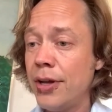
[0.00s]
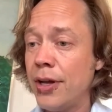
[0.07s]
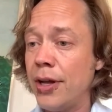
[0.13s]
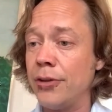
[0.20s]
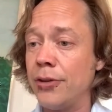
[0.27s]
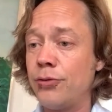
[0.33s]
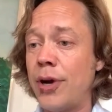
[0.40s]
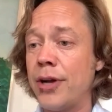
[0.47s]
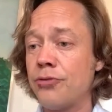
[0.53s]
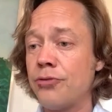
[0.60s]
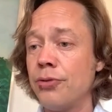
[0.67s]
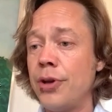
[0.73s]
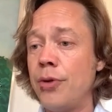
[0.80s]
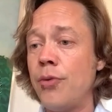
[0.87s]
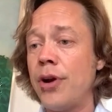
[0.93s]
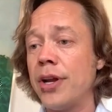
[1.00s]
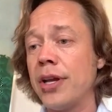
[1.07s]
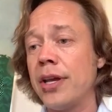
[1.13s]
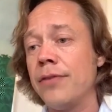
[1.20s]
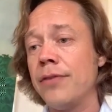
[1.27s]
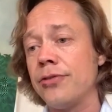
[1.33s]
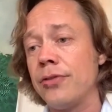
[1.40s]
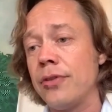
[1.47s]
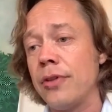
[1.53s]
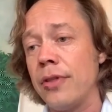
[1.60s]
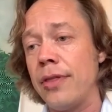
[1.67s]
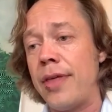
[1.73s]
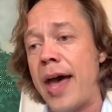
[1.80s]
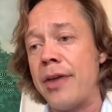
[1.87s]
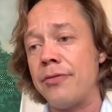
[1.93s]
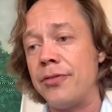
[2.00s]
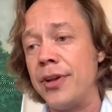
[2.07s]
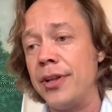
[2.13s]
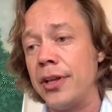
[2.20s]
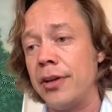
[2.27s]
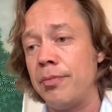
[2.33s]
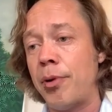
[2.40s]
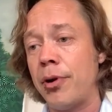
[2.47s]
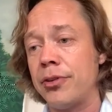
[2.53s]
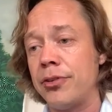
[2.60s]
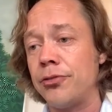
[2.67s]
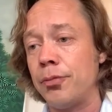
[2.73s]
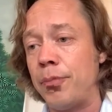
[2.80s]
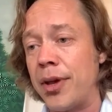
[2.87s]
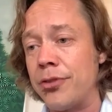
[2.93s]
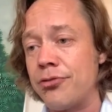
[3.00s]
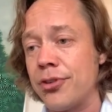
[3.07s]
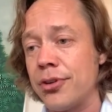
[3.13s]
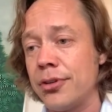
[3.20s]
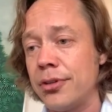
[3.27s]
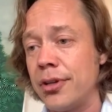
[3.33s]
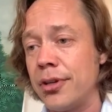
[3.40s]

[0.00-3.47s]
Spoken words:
And so I truly want to give us that feeling of participation.